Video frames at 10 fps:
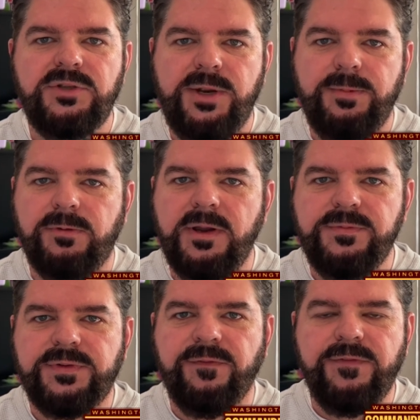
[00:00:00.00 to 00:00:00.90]
Jeremy
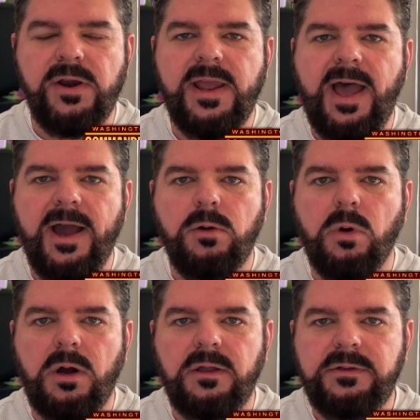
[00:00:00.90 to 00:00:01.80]
Reaves, a very high
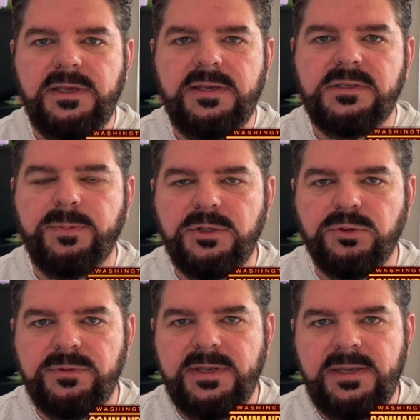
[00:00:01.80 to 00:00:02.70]
quality
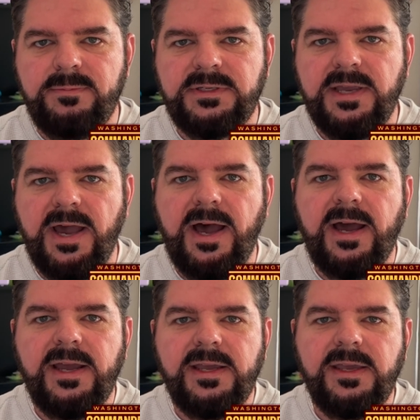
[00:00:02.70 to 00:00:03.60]
special teams
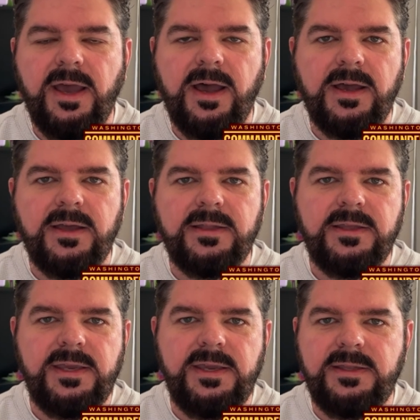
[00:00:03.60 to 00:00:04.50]
guy. Uh,
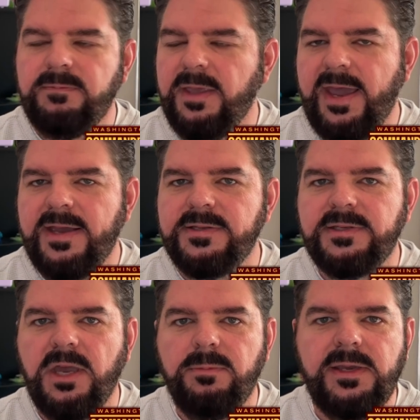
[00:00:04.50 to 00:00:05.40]
he has
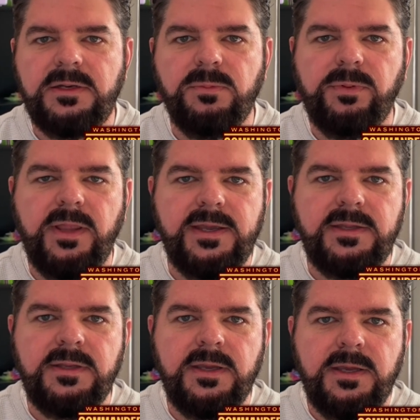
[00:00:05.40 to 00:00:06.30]
come in and
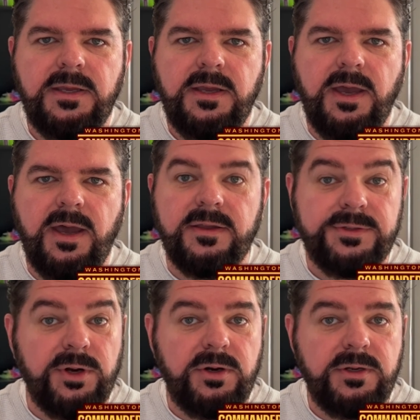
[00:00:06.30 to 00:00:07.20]
played, uh,
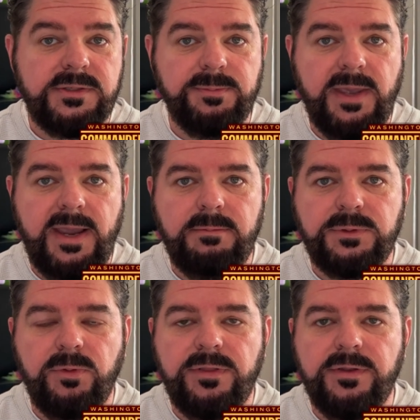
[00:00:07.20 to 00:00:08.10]
started some
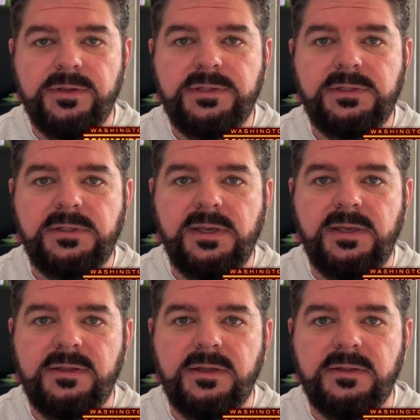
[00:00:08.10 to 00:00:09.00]
games with us
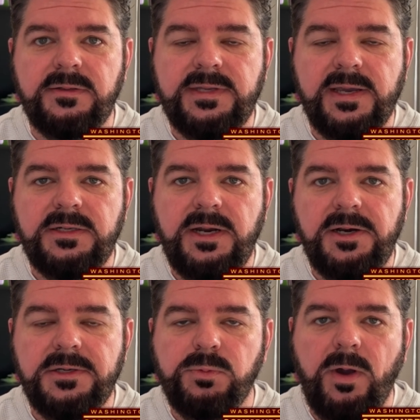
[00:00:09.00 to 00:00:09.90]
in the
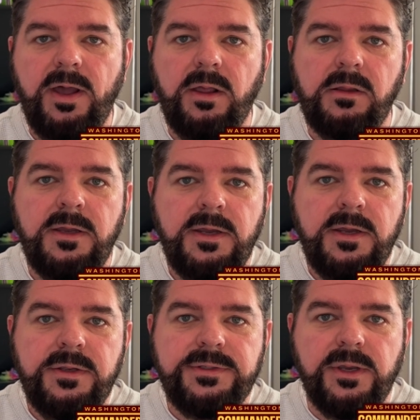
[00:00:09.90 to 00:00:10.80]
secondary as well.
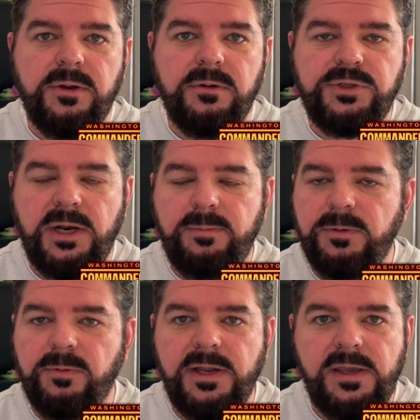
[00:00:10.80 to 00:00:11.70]
So, Jeremy
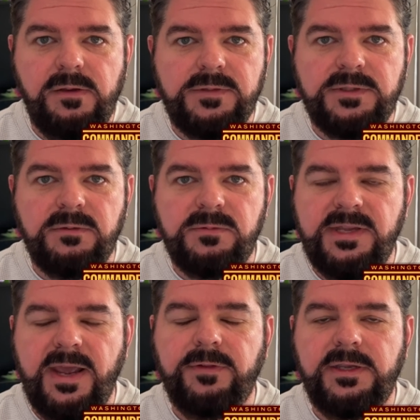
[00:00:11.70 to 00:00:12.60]
Reaves,
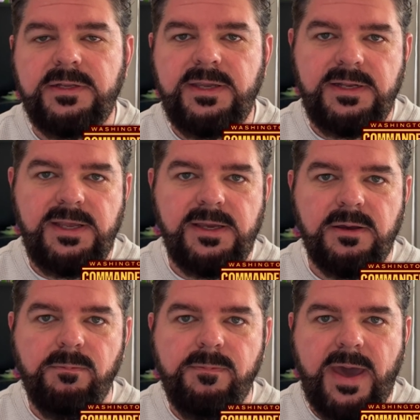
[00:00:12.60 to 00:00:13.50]
definitely need
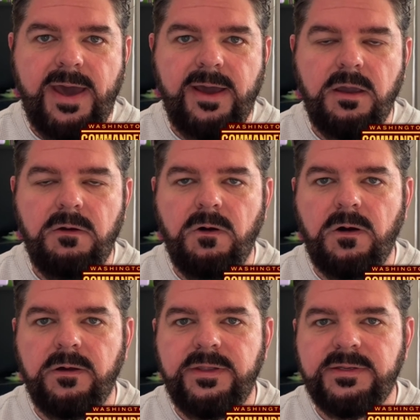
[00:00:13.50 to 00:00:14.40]
him back
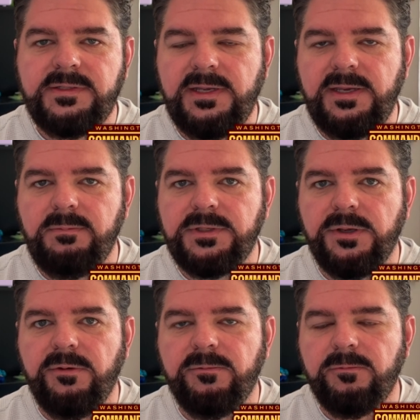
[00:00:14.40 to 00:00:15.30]
on this team.
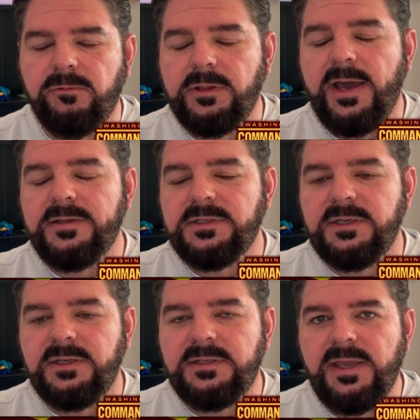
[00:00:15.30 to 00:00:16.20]
So, we're glad
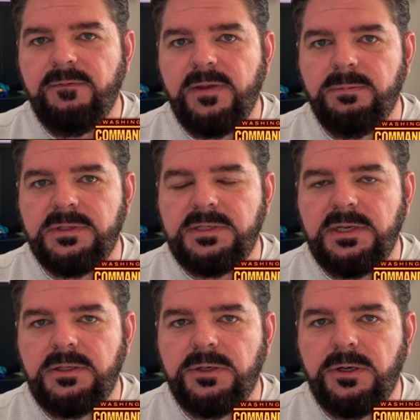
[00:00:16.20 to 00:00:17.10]
to, to give him the
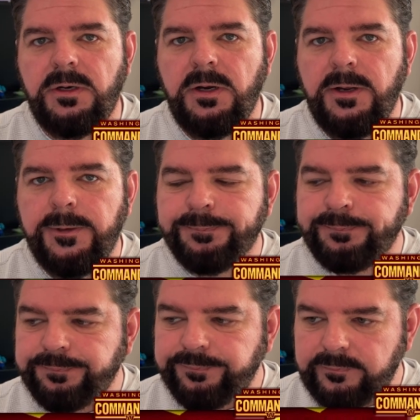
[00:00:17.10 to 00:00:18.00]
tender.
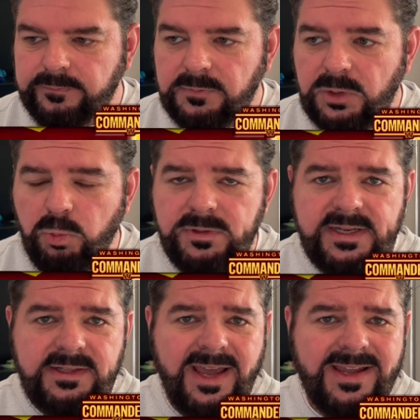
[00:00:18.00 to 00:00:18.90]
We
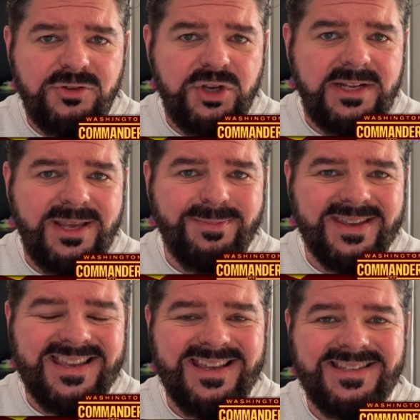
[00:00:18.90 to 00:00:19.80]
did let JD
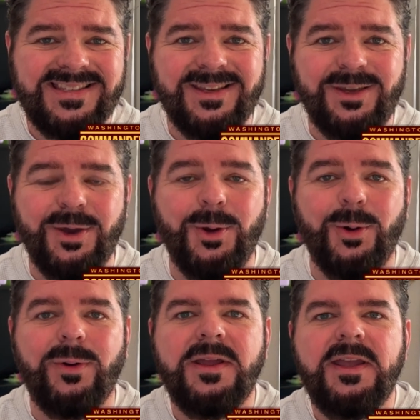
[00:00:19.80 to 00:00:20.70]
McKissick
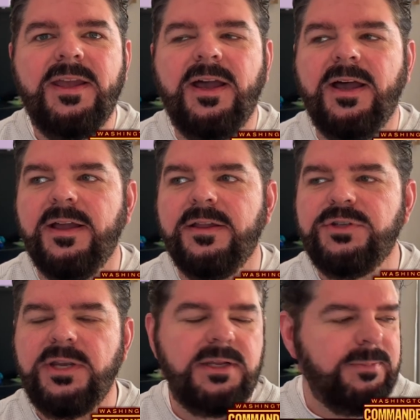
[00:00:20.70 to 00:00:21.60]
go. Uh,
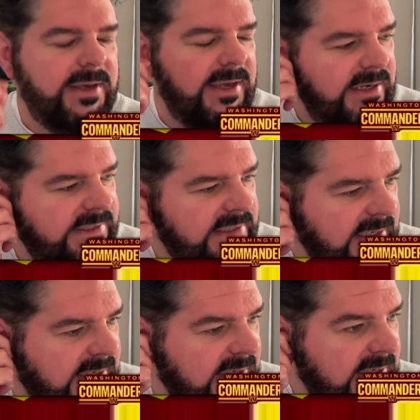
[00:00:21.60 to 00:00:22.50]
J.D. McKissick